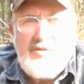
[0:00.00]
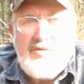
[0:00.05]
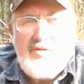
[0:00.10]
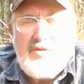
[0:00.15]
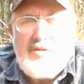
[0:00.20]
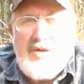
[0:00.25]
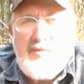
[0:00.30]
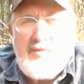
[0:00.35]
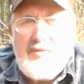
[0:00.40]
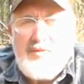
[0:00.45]

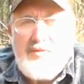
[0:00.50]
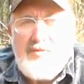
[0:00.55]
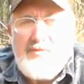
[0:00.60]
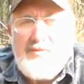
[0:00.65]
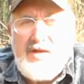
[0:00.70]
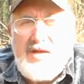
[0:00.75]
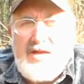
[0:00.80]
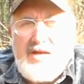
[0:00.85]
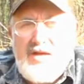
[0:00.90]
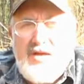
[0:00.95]
do a couple
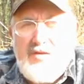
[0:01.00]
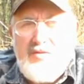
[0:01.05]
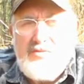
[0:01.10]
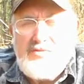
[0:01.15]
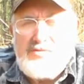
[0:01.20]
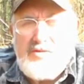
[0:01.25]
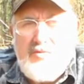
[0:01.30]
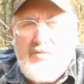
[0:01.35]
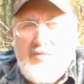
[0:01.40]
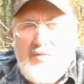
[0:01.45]
little
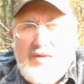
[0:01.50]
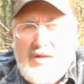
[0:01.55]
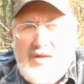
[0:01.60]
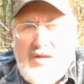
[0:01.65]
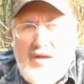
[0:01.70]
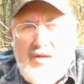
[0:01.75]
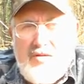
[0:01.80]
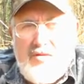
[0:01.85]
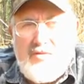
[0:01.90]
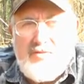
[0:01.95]
videos showing my
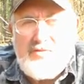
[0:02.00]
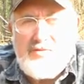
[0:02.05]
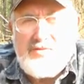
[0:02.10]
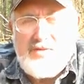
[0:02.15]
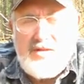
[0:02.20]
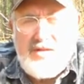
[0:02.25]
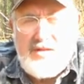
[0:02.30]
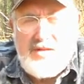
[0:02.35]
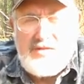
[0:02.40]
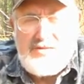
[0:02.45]

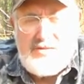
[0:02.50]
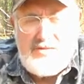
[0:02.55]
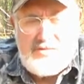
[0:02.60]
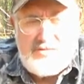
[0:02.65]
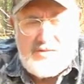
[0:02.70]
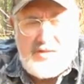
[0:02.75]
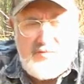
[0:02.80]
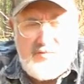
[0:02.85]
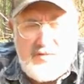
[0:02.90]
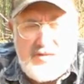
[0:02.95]
calls and let
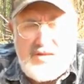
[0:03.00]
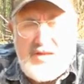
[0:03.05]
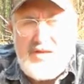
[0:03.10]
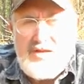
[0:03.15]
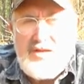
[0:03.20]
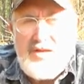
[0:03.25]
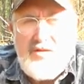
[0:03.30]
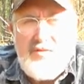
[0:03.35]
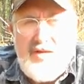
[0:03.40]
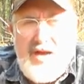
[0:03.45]
you see what
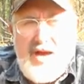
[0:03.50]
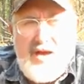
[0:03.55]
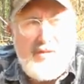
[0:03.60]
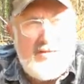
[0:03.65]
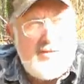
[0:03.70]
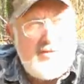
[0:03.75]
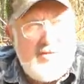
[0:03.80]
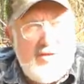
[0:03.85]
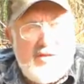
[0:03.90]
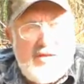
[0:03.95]
they do
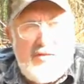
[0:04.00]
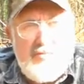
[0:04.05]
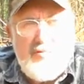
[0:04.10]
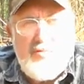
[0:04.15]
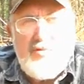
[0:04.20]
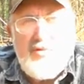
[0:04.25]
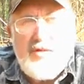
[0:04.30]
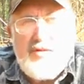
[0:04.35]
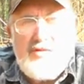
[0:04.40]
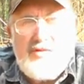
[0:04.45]
out in the turkey
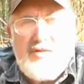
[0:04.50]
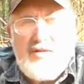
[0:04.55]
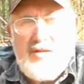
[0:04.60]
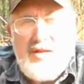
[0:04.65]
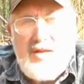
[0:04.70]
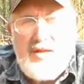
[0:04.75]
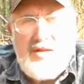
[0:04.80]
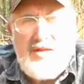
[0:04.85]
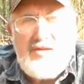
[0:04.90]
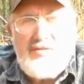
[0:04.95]
woods.
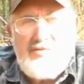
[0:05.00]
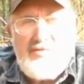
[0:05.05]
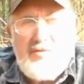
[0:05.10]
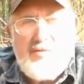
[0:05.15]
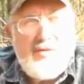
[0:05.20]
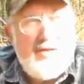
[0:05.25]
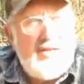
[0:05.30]
At least